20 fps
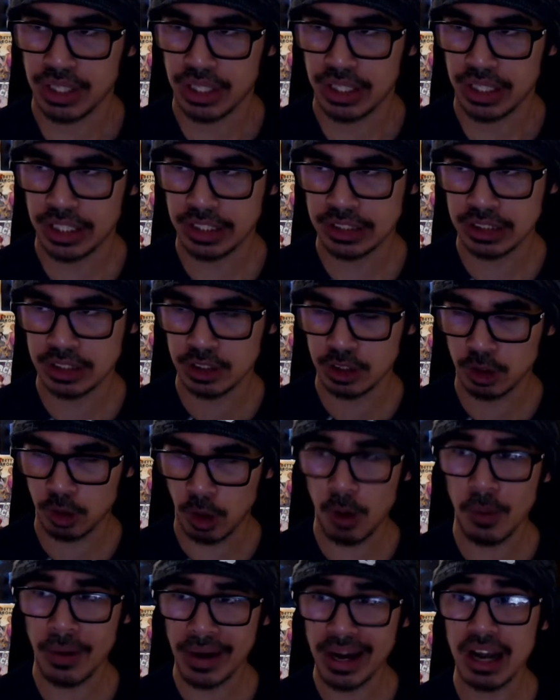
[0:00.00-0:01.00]
It's
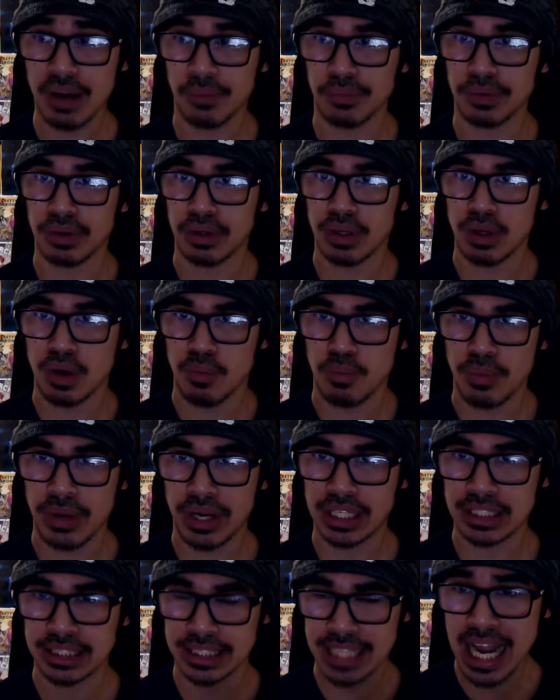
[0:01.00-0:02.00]
growing up.
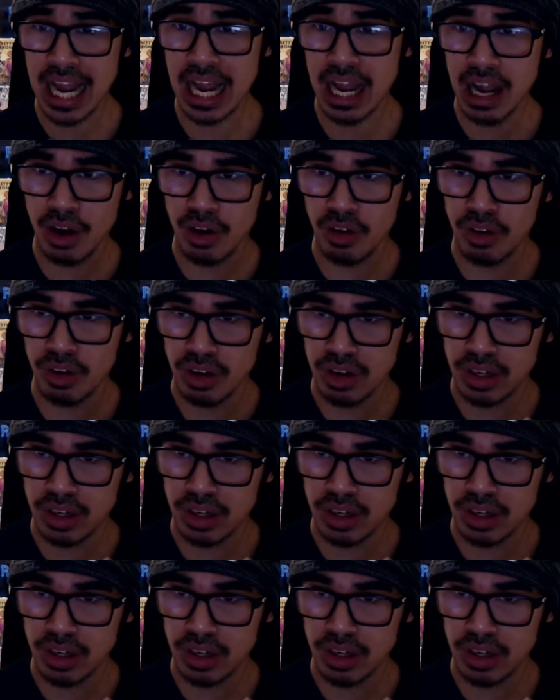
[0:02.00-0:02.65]
Because now